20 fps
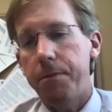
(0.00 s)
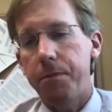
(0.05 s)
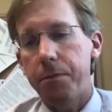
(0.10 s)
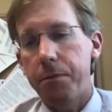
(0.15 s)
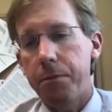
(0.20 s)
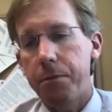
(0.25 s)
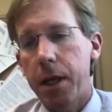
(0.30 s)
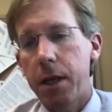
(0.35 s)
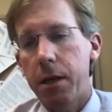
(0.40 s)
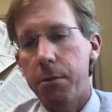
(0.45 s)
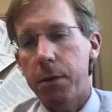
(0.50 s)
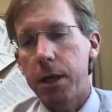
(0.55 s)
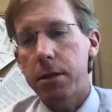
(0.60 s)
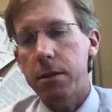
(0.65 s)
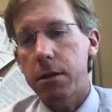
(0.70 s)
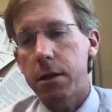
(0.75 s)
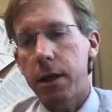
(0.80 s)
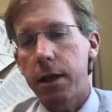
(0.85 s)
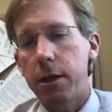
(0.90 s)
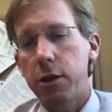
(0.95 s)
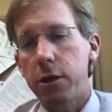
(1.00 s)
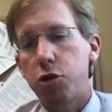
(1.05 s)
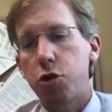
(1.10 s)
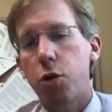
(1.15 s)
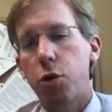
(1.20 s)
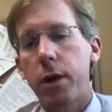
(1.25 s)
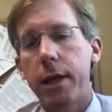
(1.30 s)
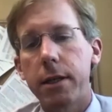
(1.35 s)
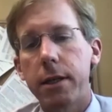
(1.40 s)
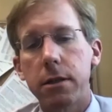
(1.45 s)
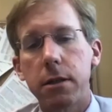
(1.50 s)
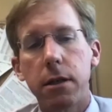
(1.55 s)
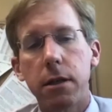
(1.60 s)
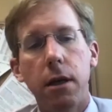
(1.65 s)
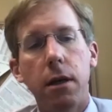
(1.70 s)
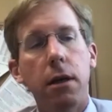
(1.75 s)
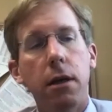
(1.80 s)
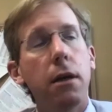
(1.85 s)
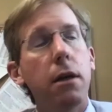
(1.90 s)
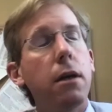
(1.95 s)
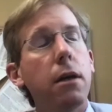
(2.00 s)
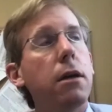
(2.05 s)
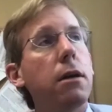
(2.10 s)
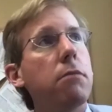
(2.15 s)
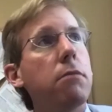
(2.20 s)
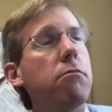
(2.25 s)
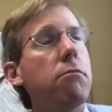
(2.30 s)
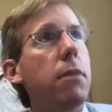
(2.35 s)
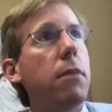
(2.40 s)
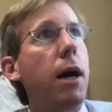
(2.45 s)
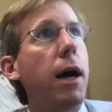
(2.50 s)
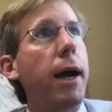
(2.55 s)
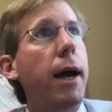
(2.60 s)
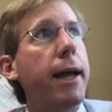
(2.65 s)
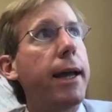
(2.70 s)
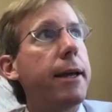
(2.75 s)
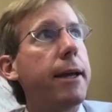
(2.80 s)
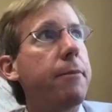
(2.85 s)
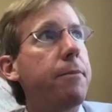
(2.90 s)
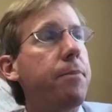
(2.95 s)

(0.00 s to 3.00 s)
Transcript: bendamustine choice. My